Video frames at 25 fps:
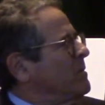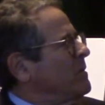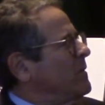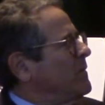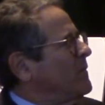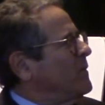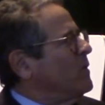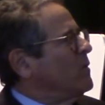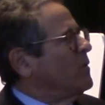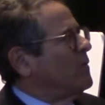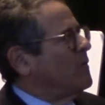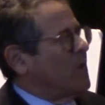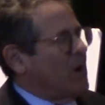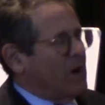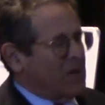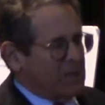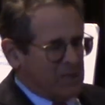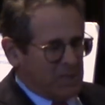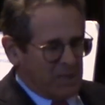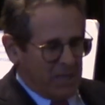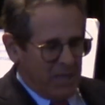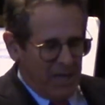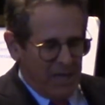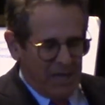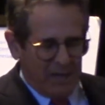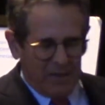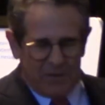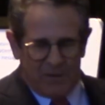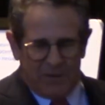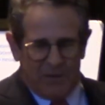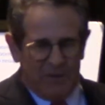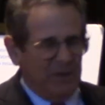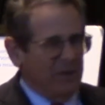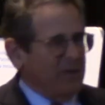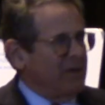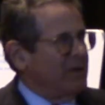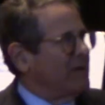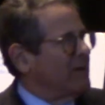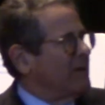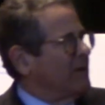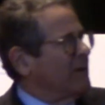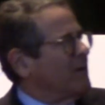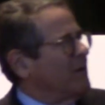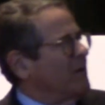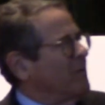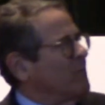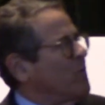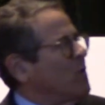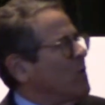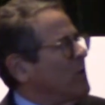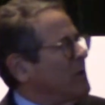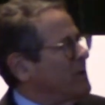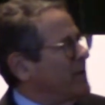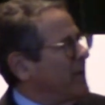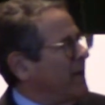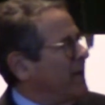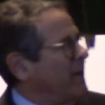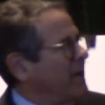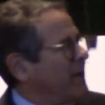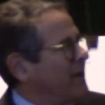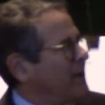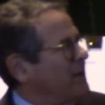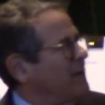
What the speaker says: of you watched Anthony Bourdain.